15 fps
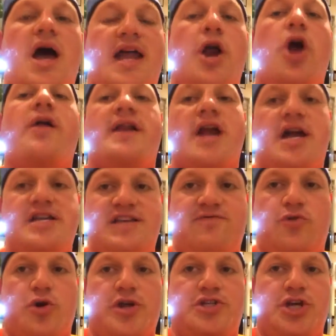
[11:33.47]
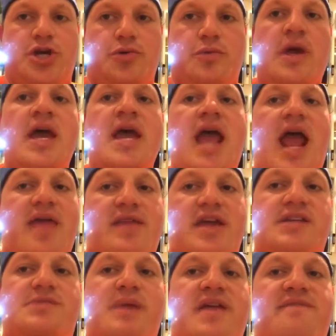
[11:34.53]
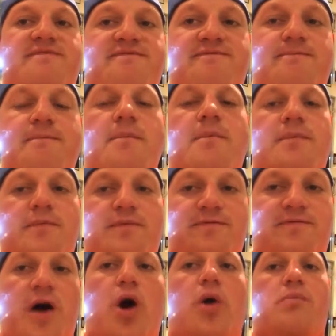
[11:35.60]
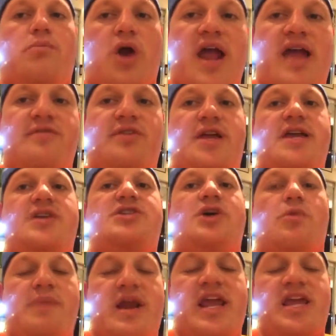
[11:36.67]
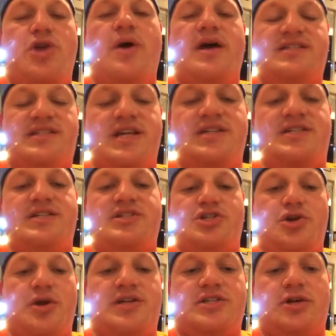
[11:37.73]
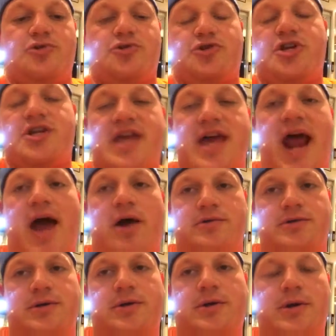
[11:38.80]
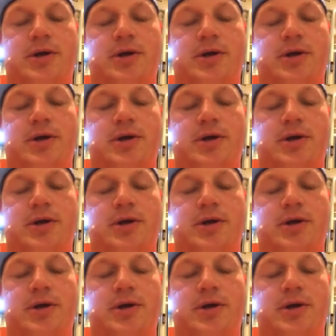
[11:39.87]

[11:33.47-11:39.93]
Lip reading: in early 1942. And these men fought bravely so many U.S. citizens and U.S. soldiers could get out.